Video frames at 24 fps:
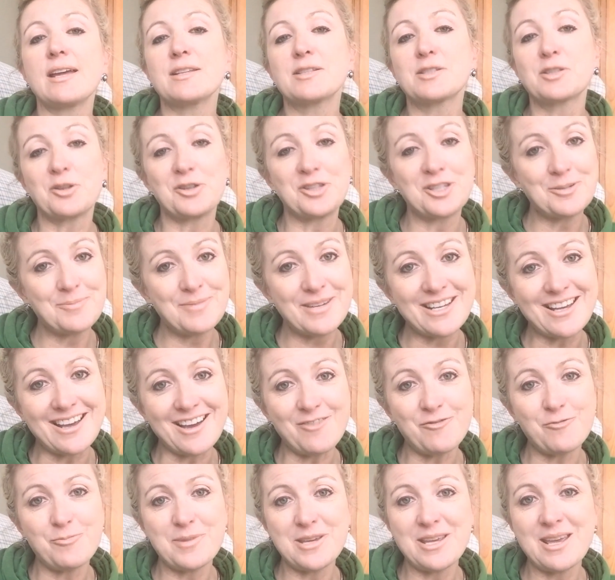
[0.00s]
it's going to be
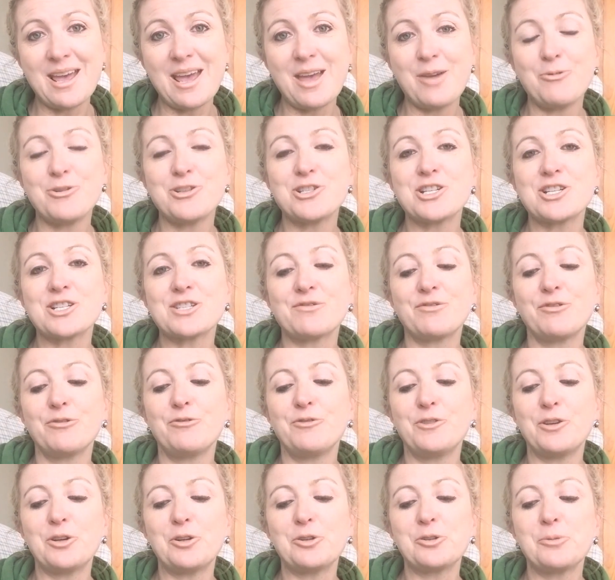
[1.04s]
FBA, which is
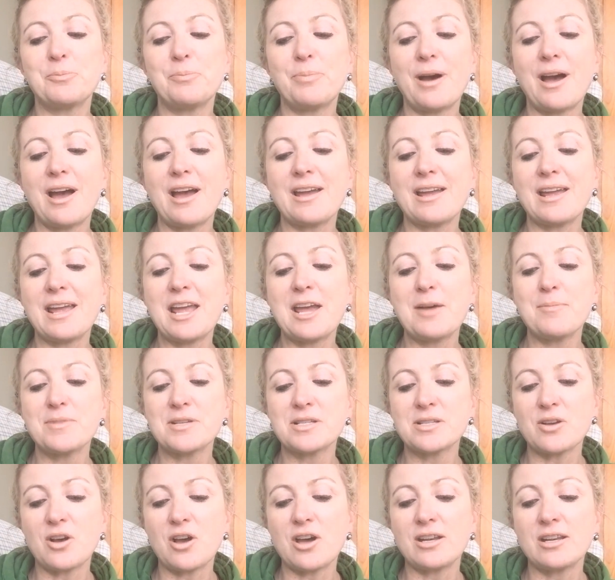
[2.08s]
fulfilled by
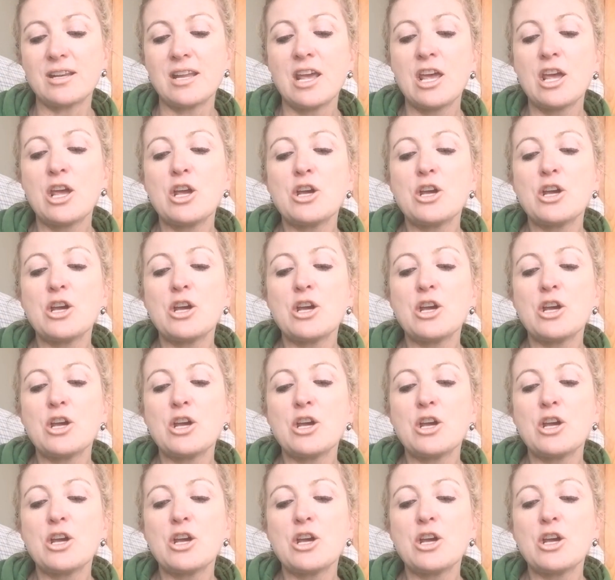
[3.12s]
Amazon.